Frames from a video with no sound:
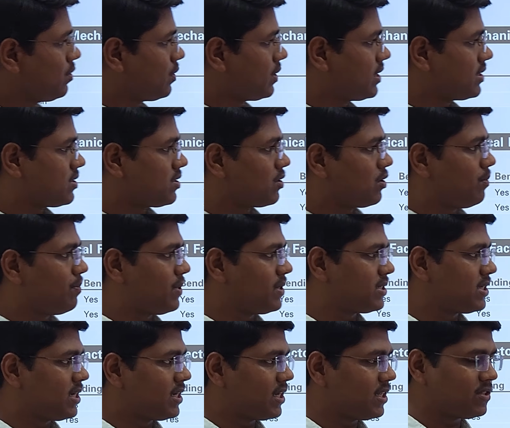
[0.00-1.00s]
rotation,
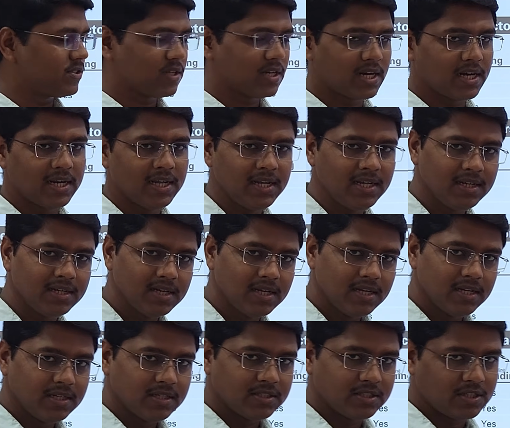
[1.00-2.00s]
compression, tension,
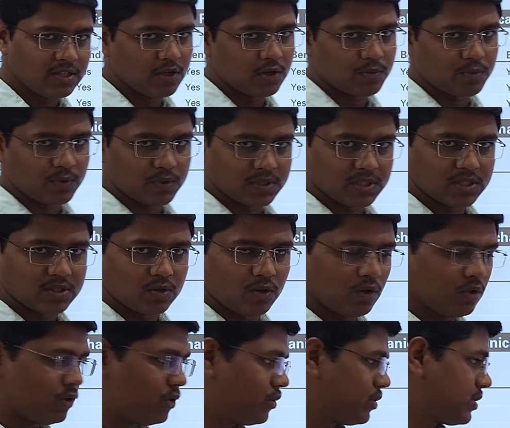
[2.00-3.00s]
and shear process,
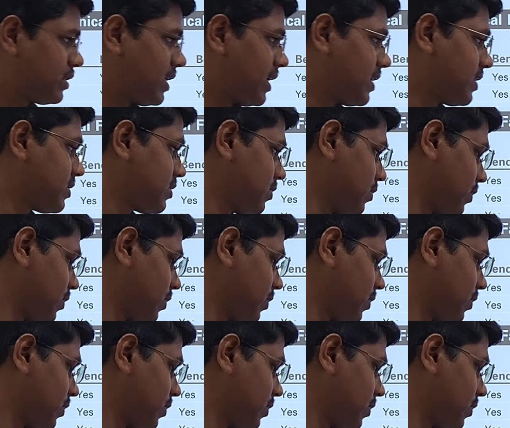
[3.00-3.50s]
all those things.